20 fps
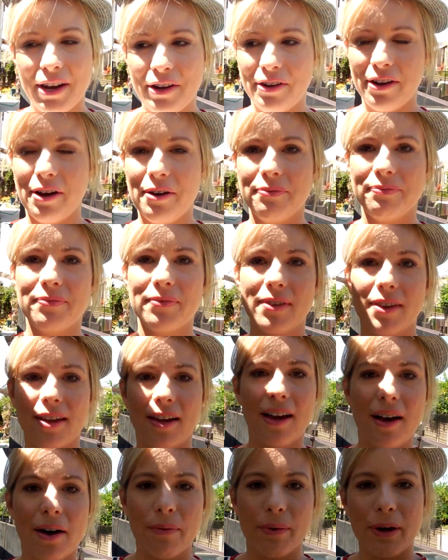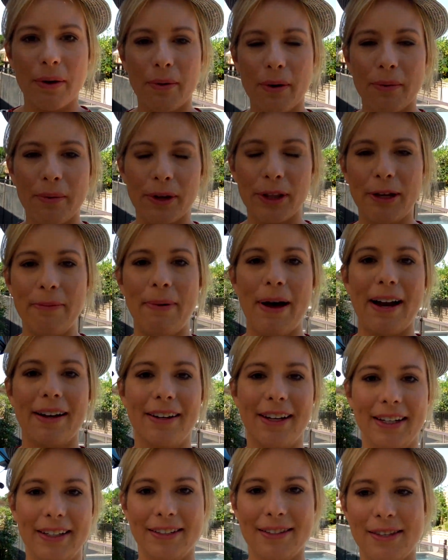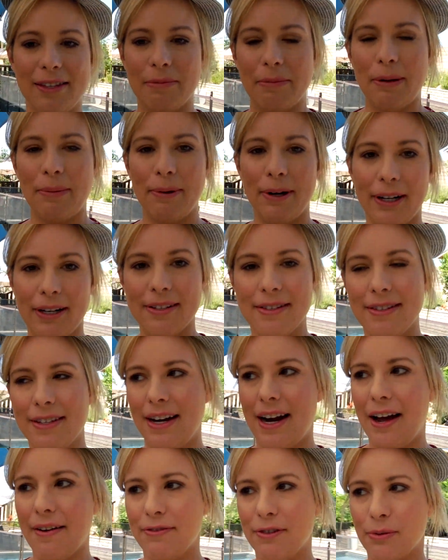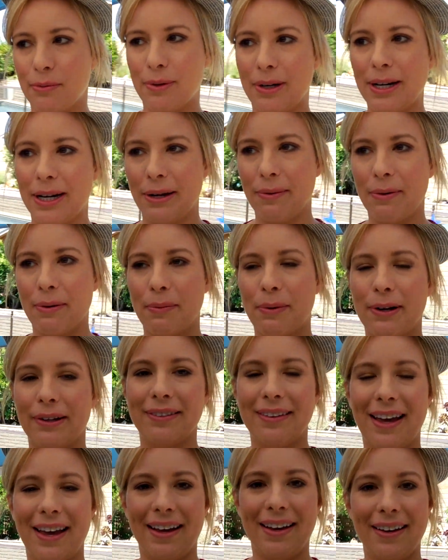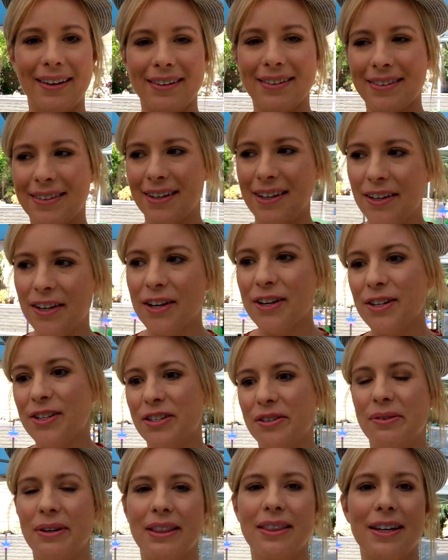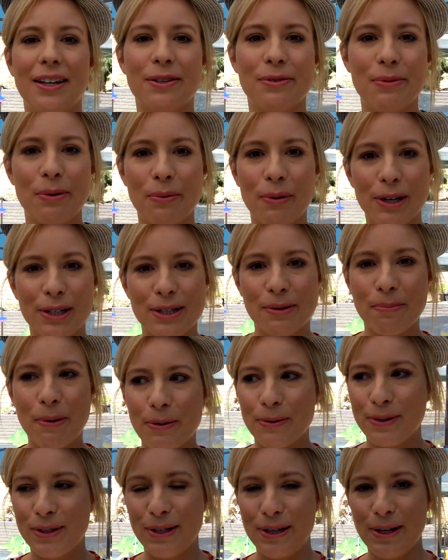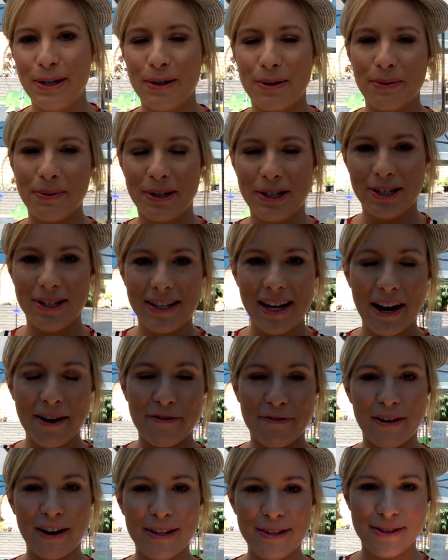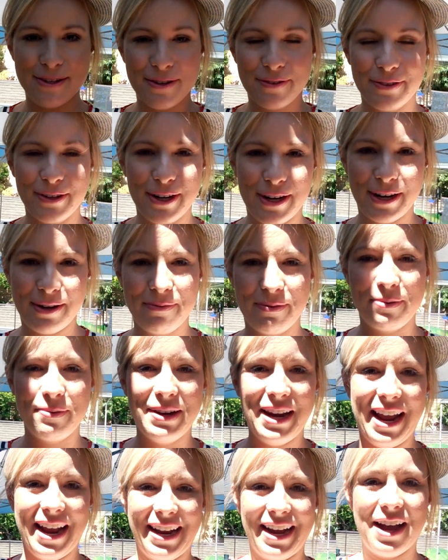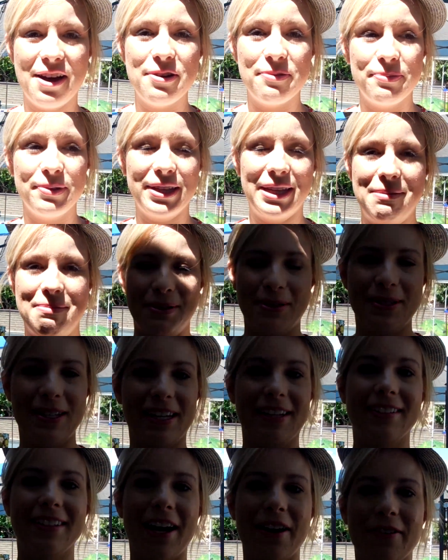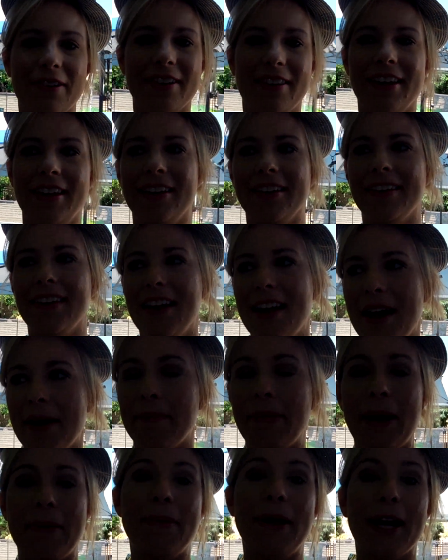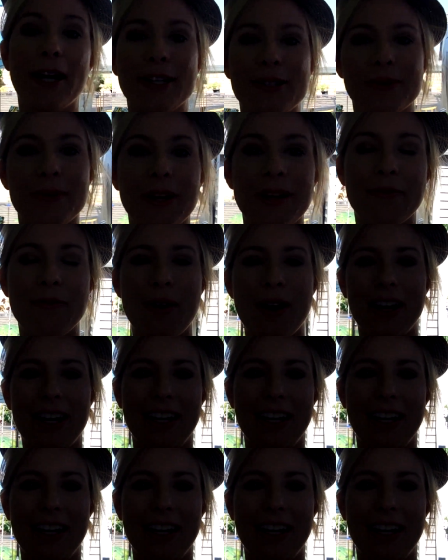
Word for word: I don't know. We weren't really bad kids, so my parents didn't have to worry. We weren't like doing things we weren't supposed to. We just had friends over, and we would hang out and play music louder than my parents would have